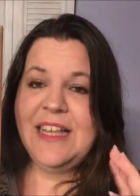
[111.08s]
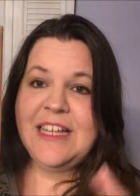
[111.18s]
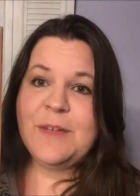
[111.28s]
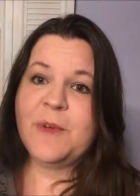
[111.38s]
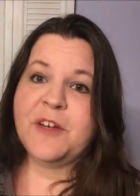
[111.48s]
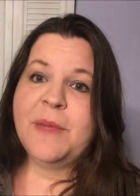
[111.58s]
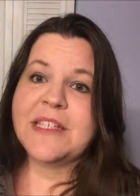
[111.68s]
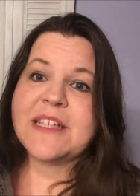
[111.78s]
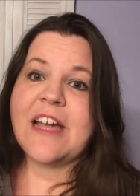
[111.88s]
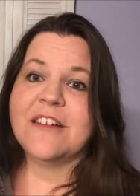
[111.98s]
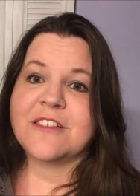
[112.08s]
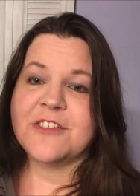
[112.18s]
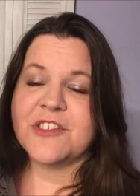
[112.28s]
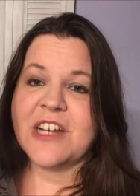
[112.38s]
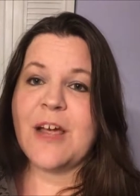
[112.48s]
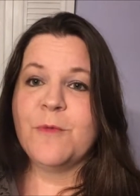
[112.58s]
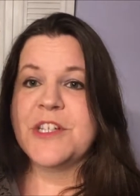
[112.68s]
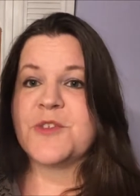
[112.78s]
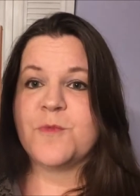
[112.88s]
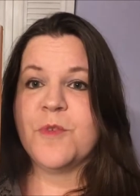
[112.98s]
Andy Weir makes characters that I
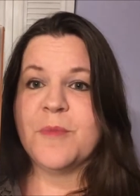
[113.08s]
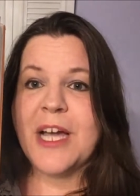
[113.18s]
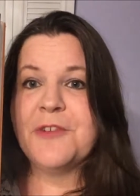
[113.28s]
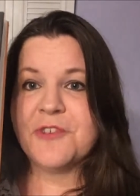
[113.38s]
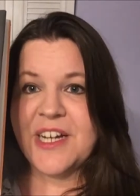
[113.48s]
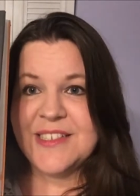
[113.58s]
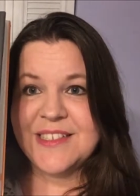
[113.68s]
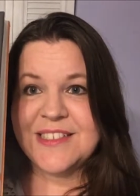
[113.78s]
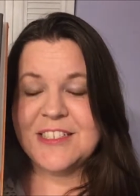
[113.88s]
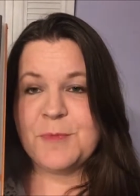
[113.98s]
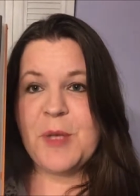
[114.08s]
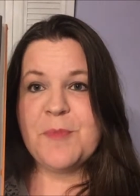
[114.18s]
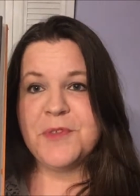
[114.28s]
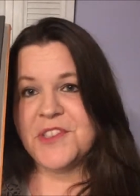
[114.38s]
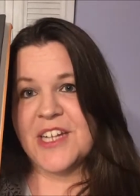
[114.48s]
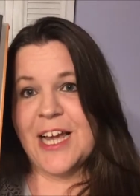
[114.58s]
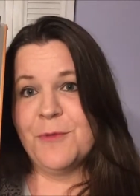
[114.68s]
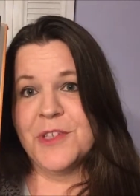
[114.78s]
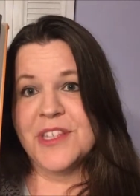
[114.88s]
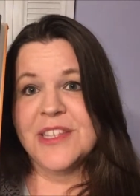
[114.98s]
wish were my friends. It's people that
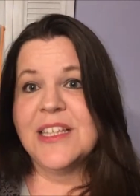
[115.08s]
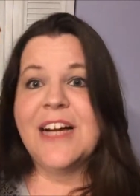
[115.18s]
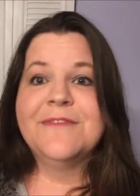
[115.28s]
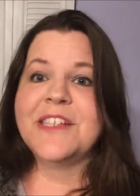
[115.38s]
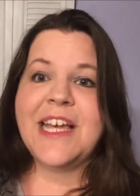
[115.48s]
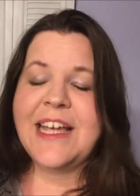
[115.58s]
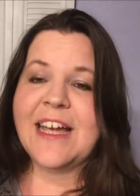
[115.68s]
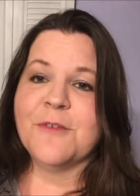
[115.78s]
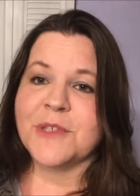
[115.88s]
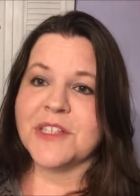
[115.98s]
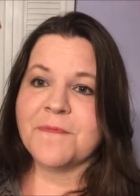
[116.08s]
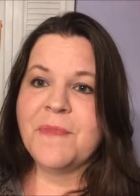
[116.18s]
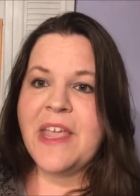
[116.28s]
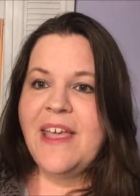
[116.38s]
I would love to hang out with.